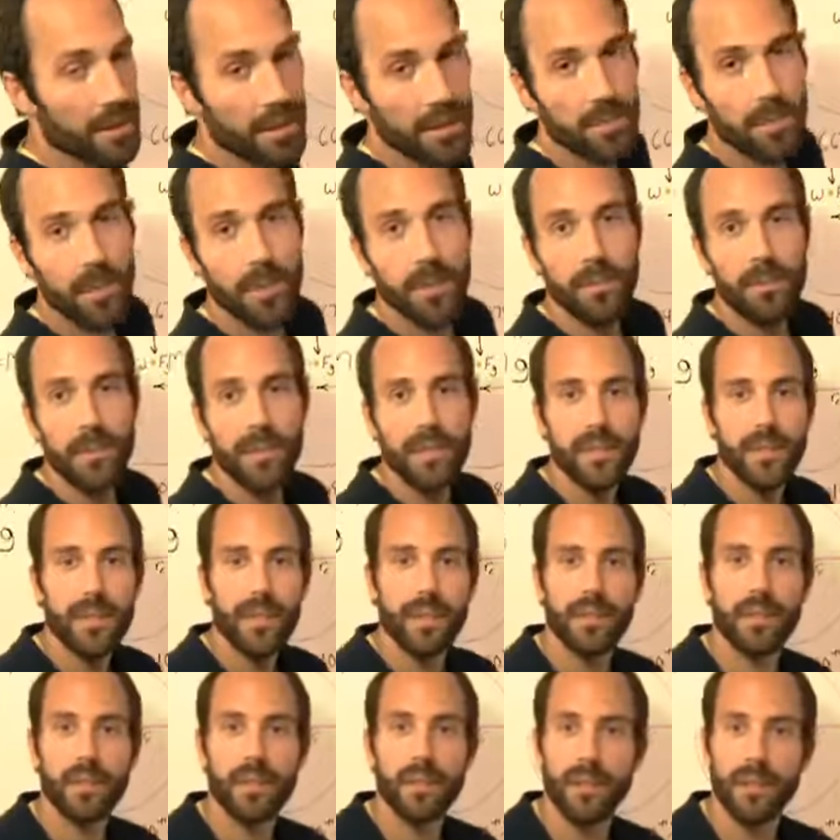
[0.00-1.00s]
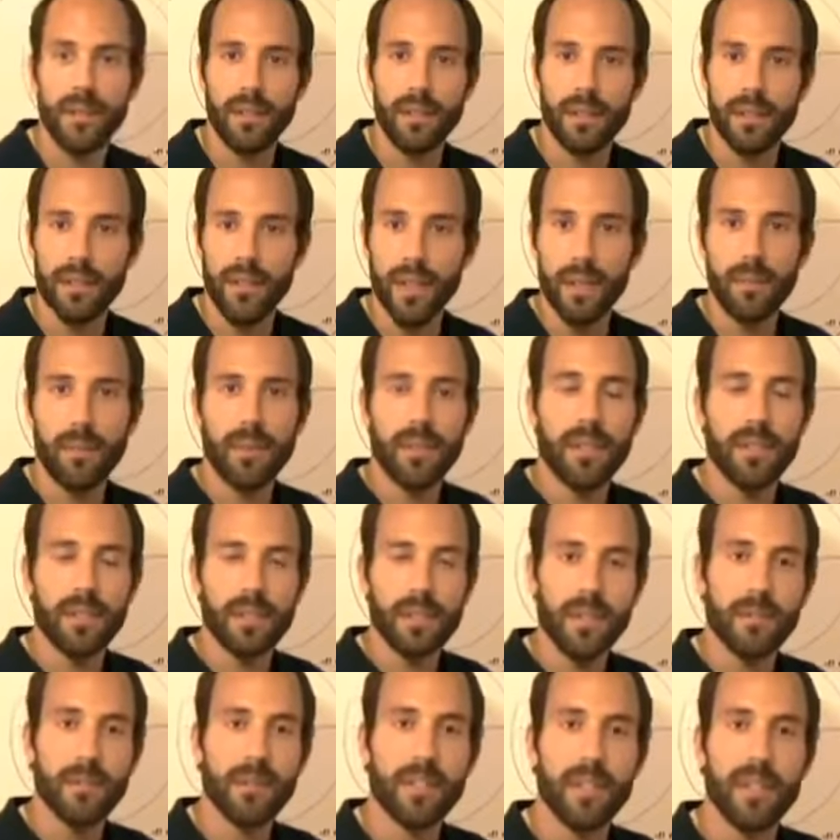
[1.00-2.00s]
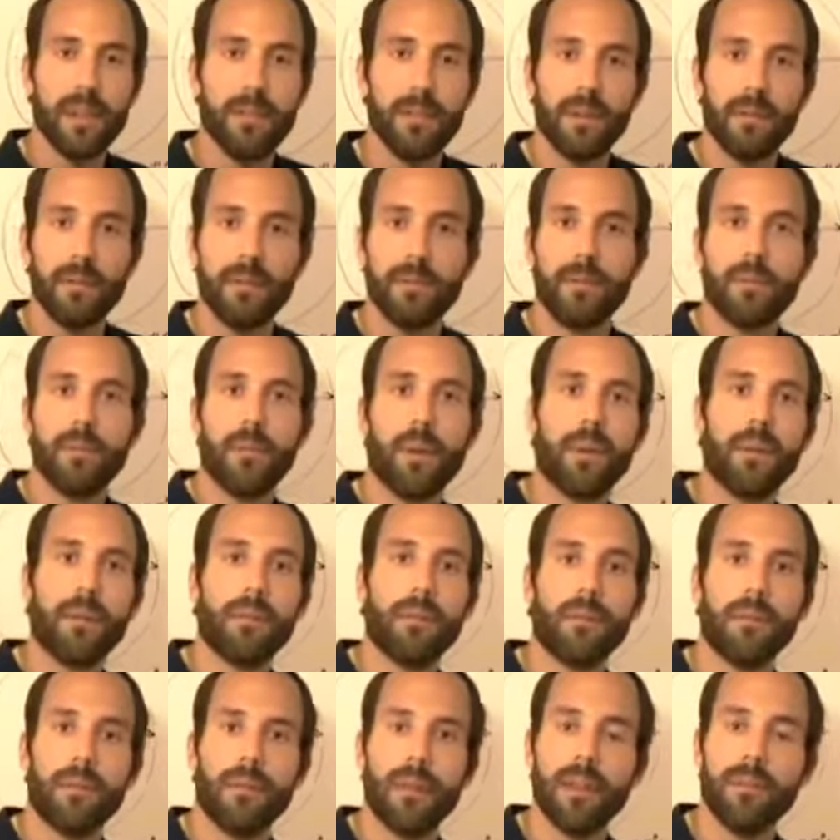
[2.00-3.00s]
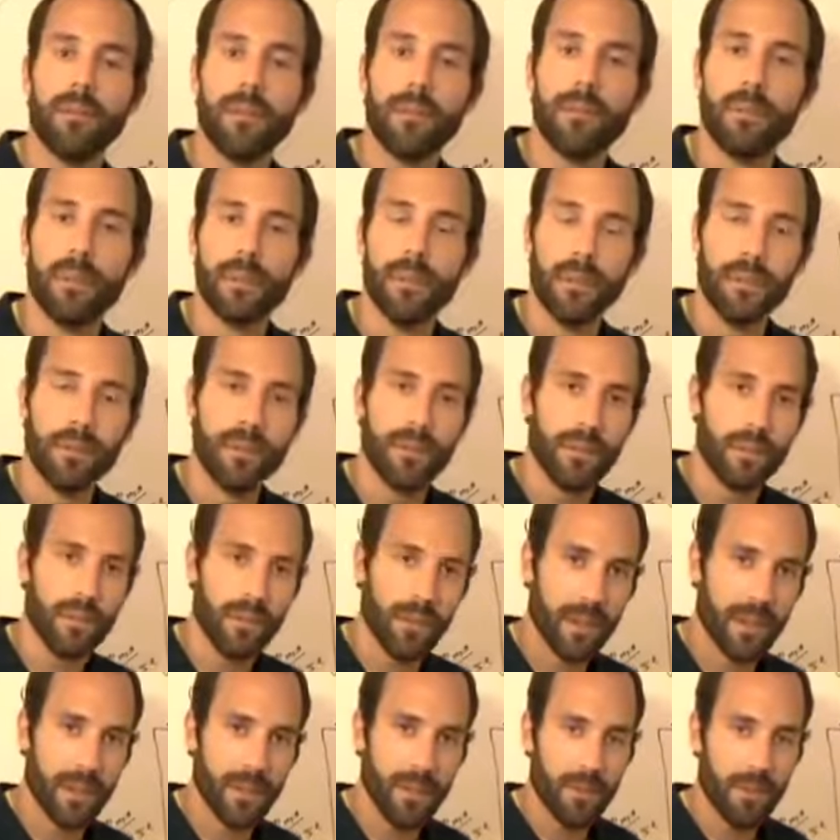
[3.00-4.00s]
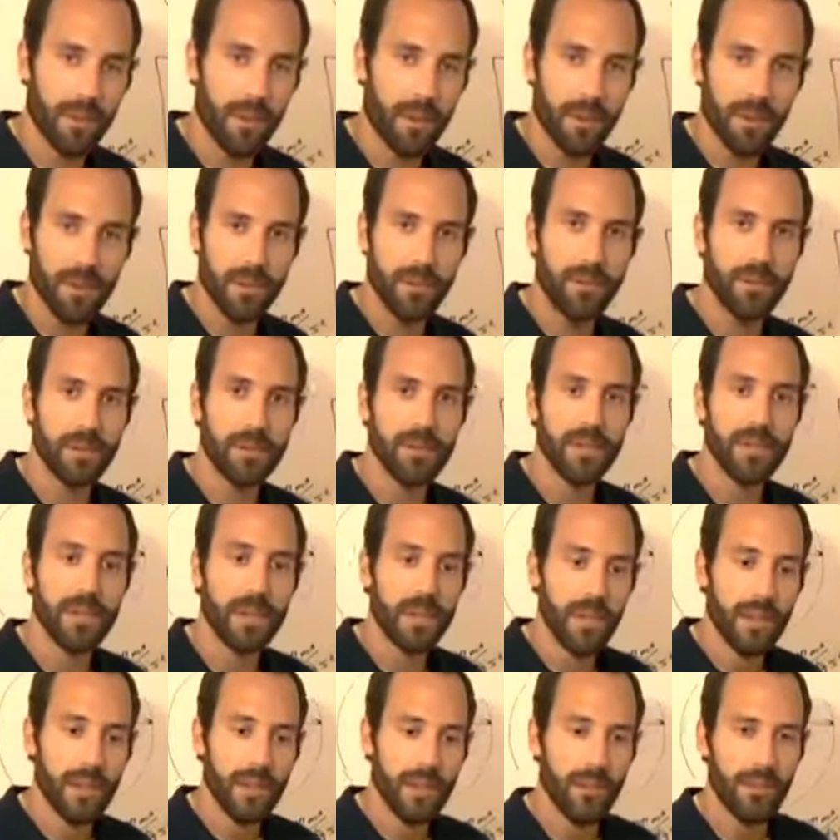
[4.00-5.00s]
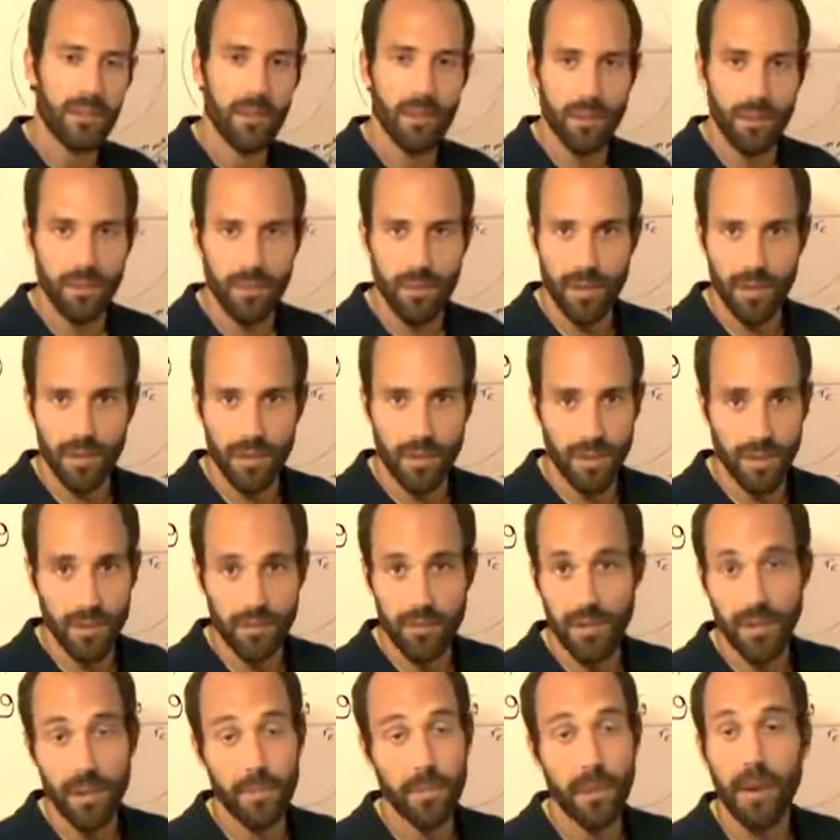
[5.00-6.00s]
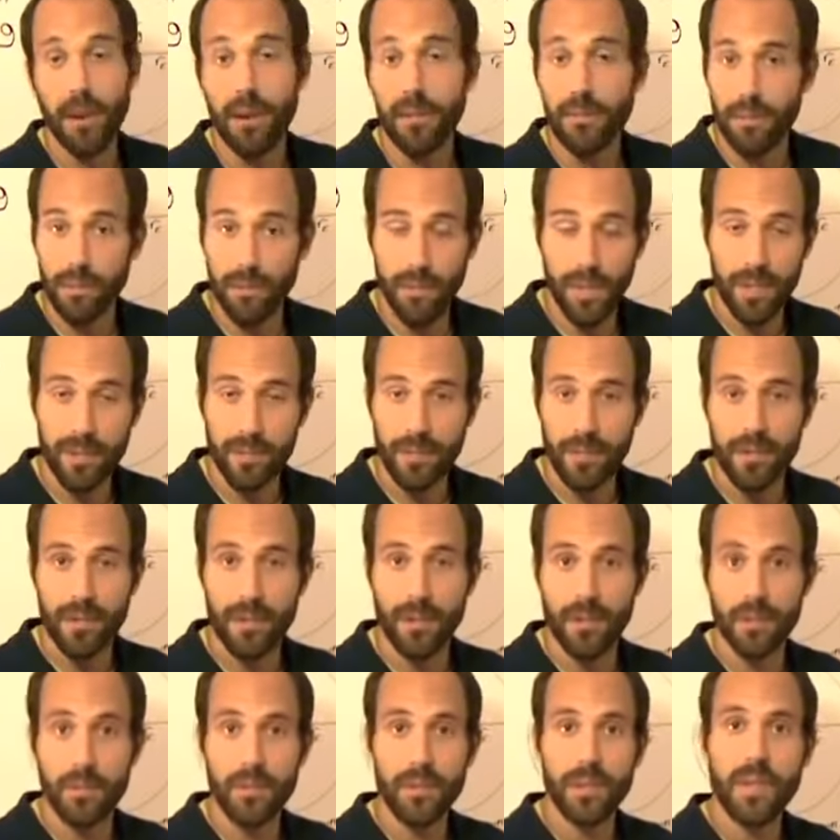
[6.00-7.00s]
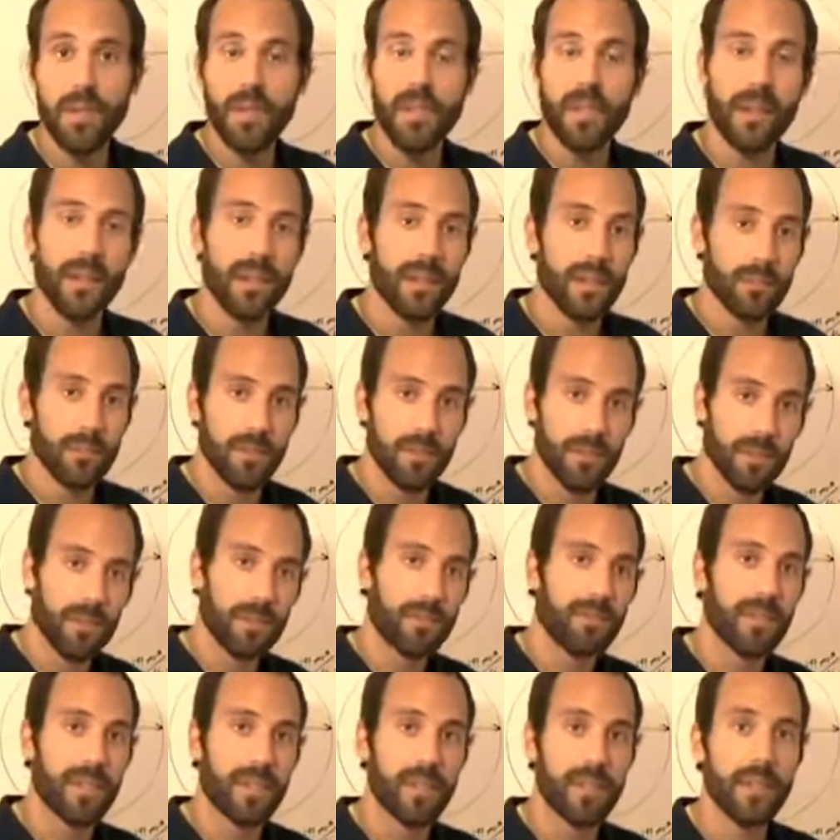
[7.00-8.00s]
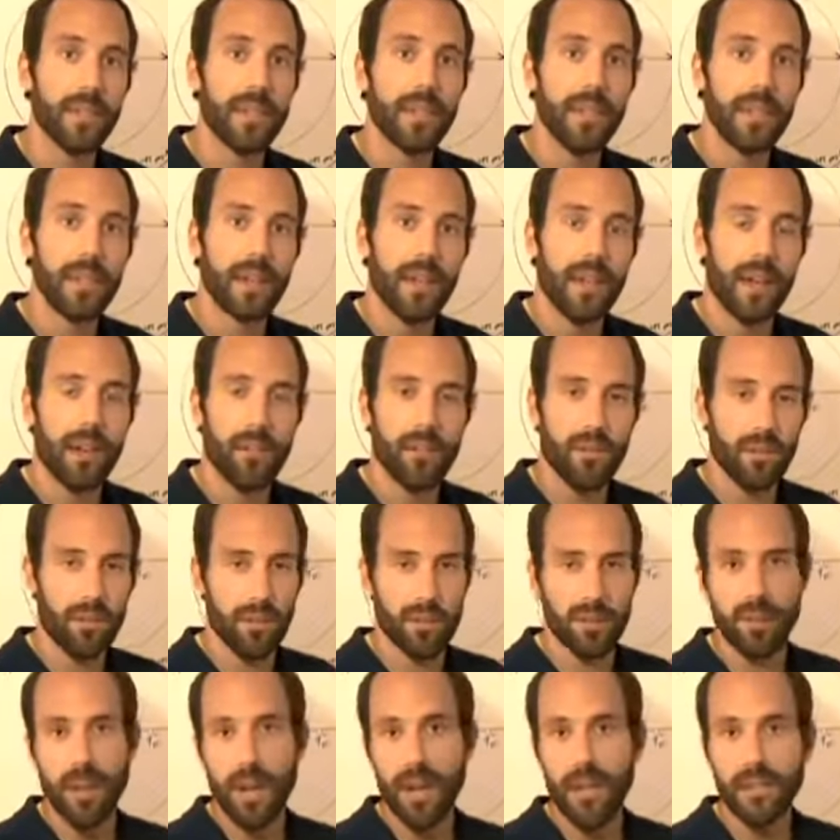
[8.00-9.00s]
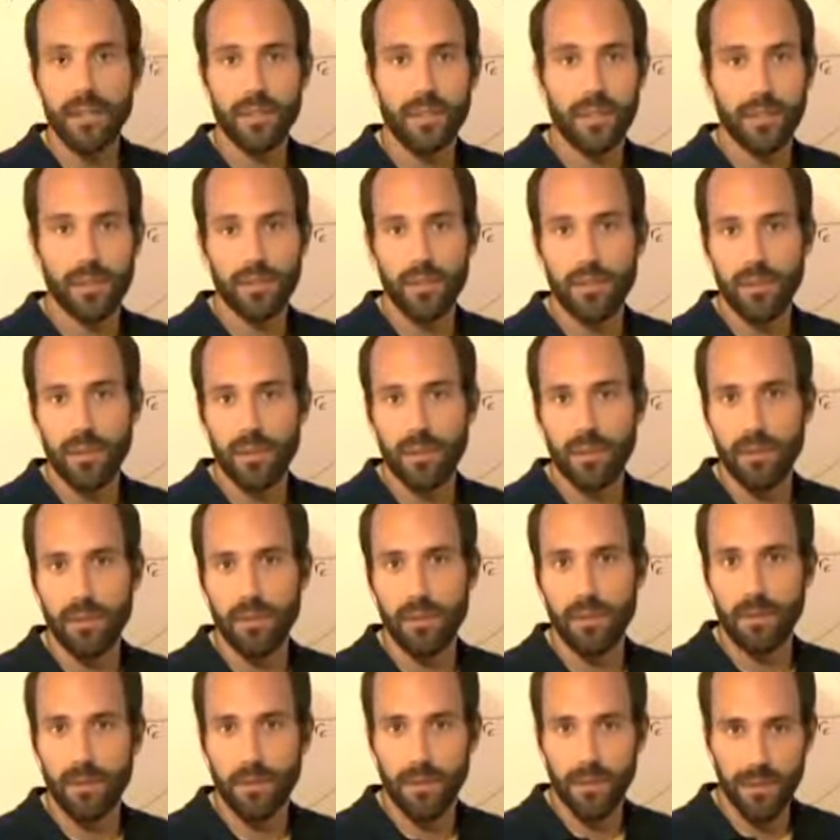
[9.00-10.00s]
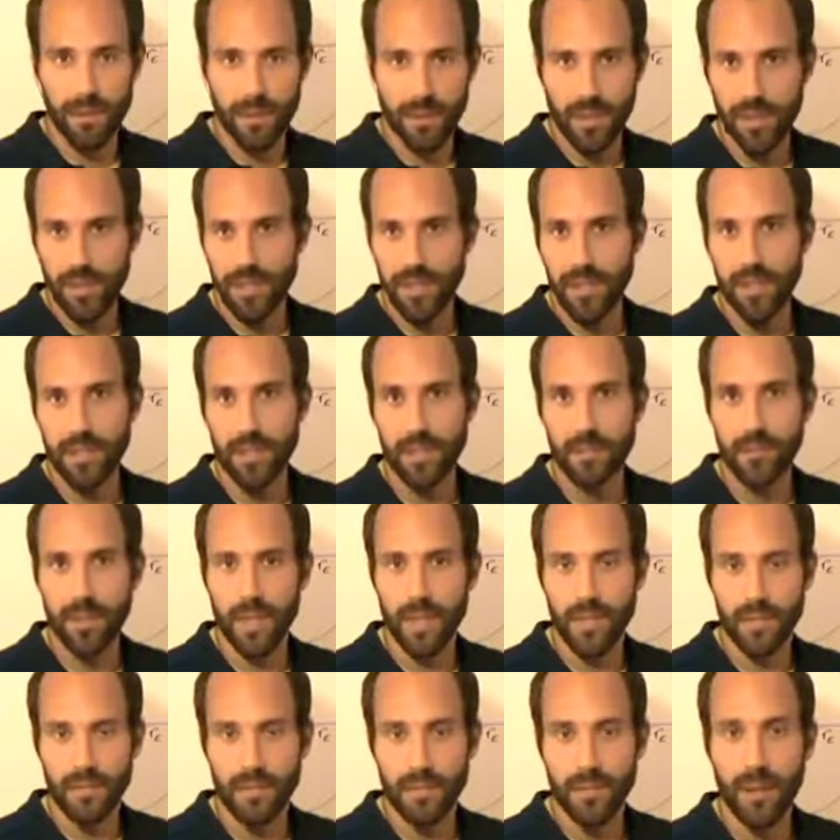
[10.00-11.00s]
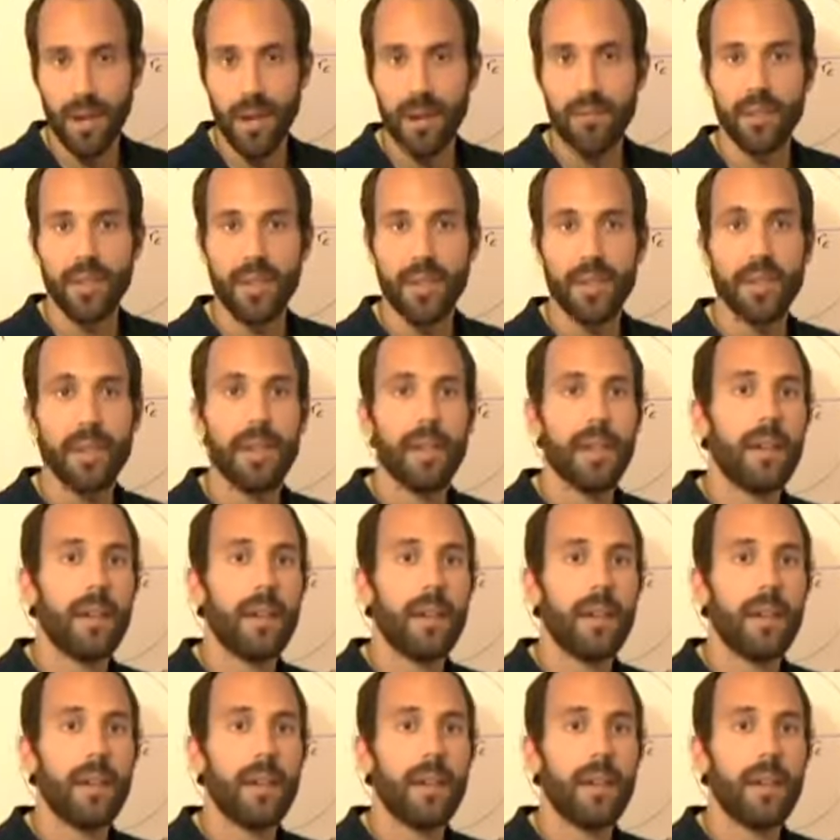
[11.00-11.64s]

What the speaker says: experiments on an atomic and a subatomic level, where they're looking at particles with very powerful microscopes and observing how they're attracted to each other, which they say is because of gravity.